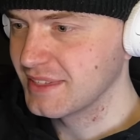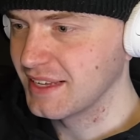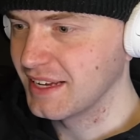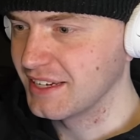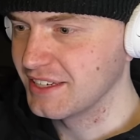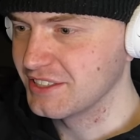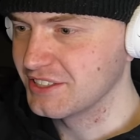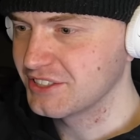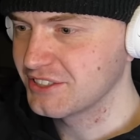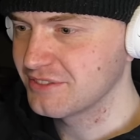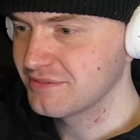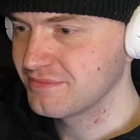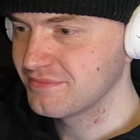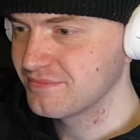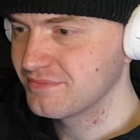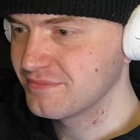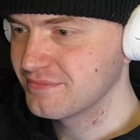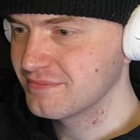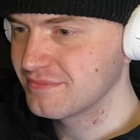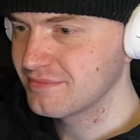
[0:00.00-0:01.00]
Nice.
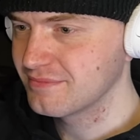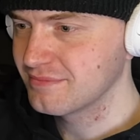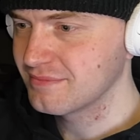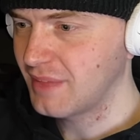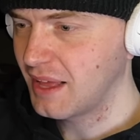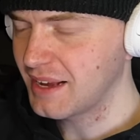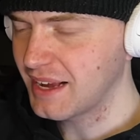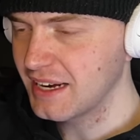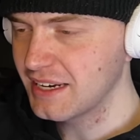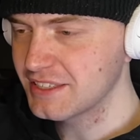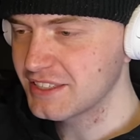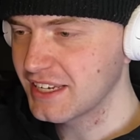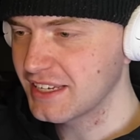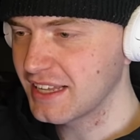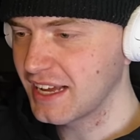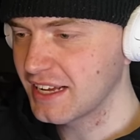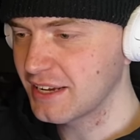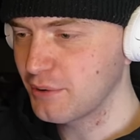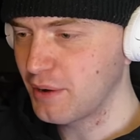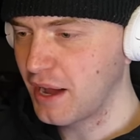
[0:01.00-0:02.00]
I kind of said,
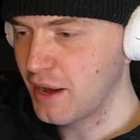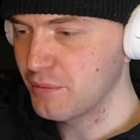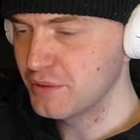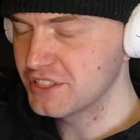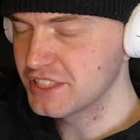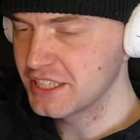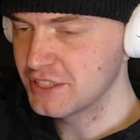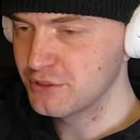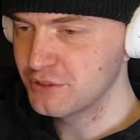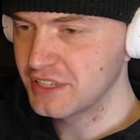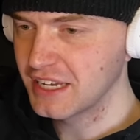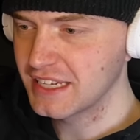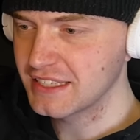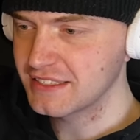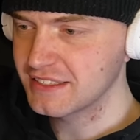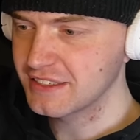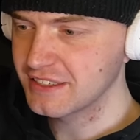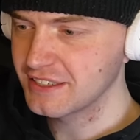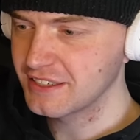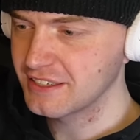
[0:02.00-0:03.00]
I wish I do
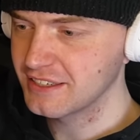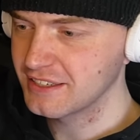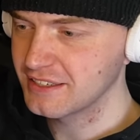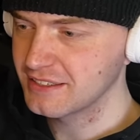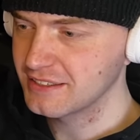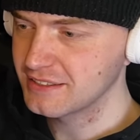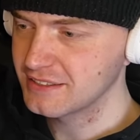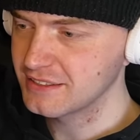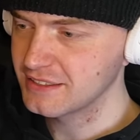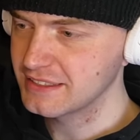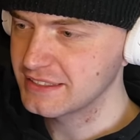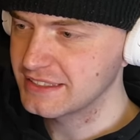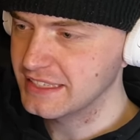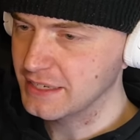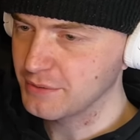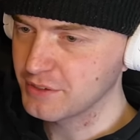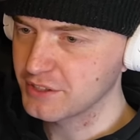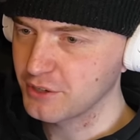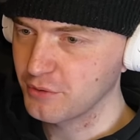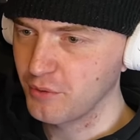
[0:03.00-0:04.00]
that
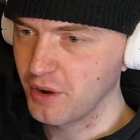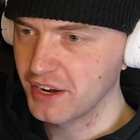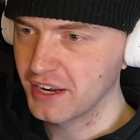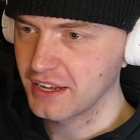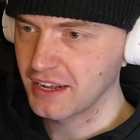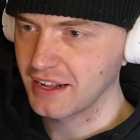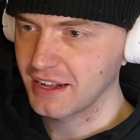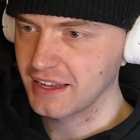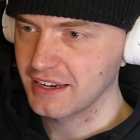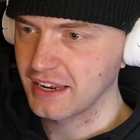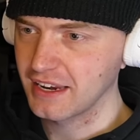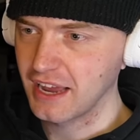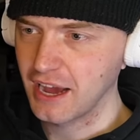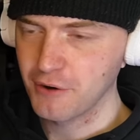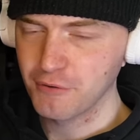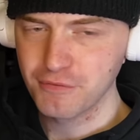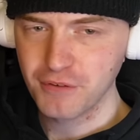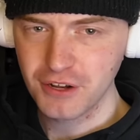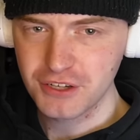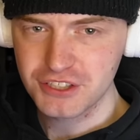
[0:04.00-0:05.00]
thing with the running again and
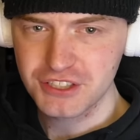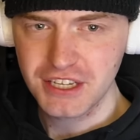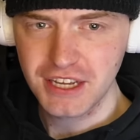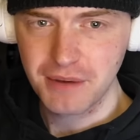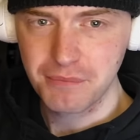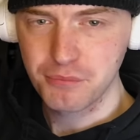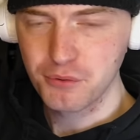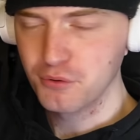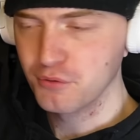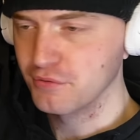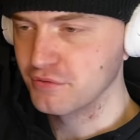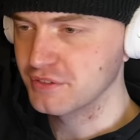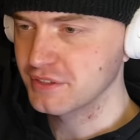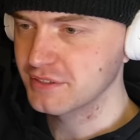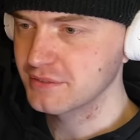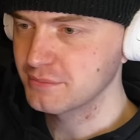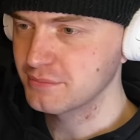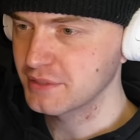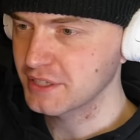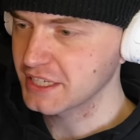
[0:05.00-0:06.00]
how fast they improved.
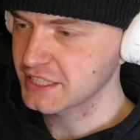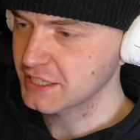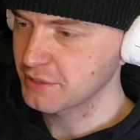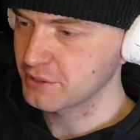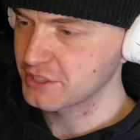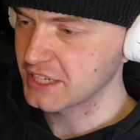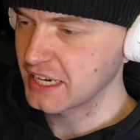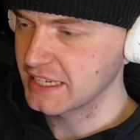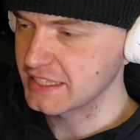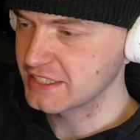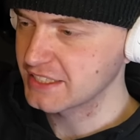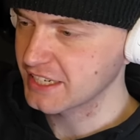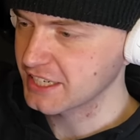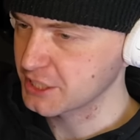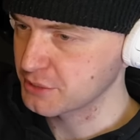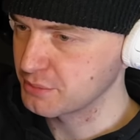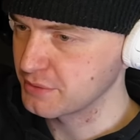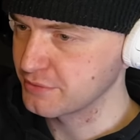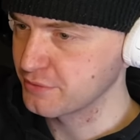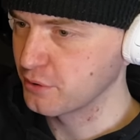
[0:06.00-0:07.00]
Because it was 8
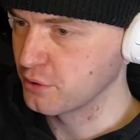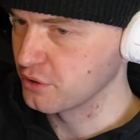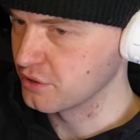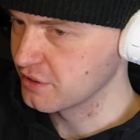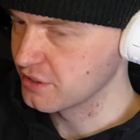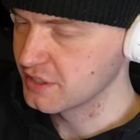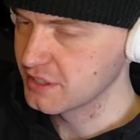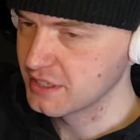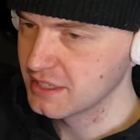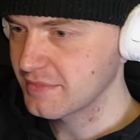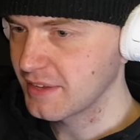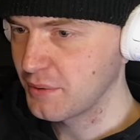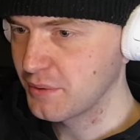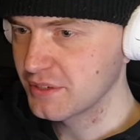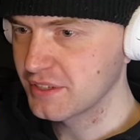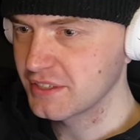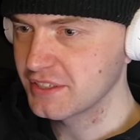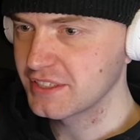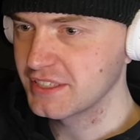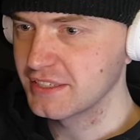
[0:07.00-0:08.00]
seconds before. I
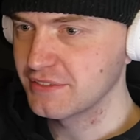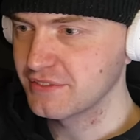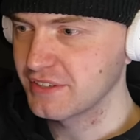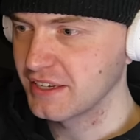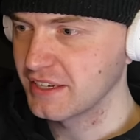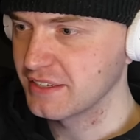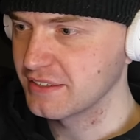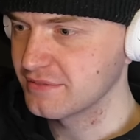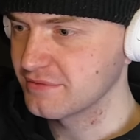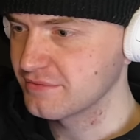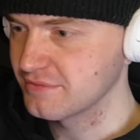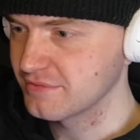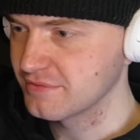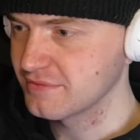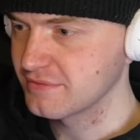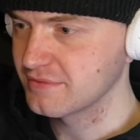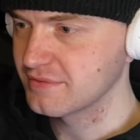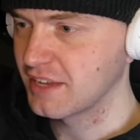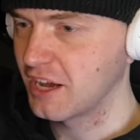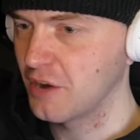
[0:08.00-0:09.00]
wanted to see if
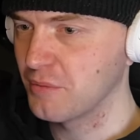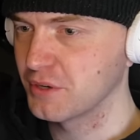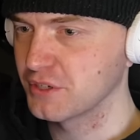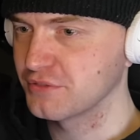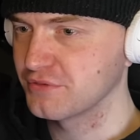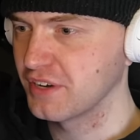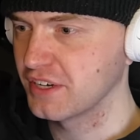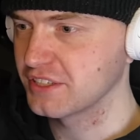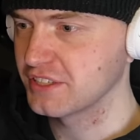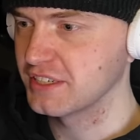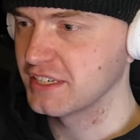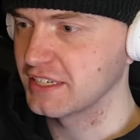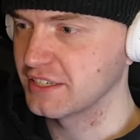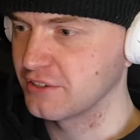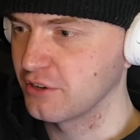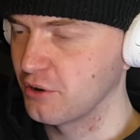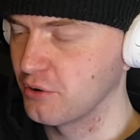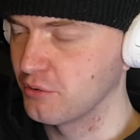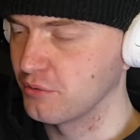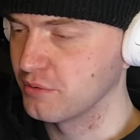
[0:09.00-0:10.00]
how much faster they
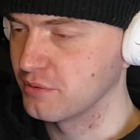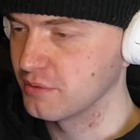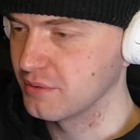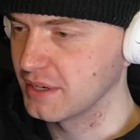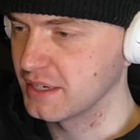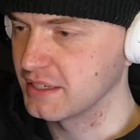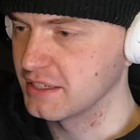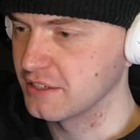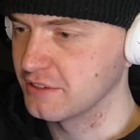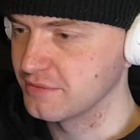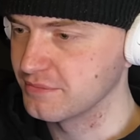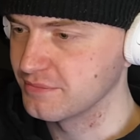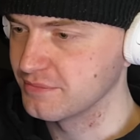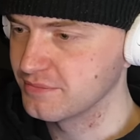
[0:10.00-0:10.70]
go right now.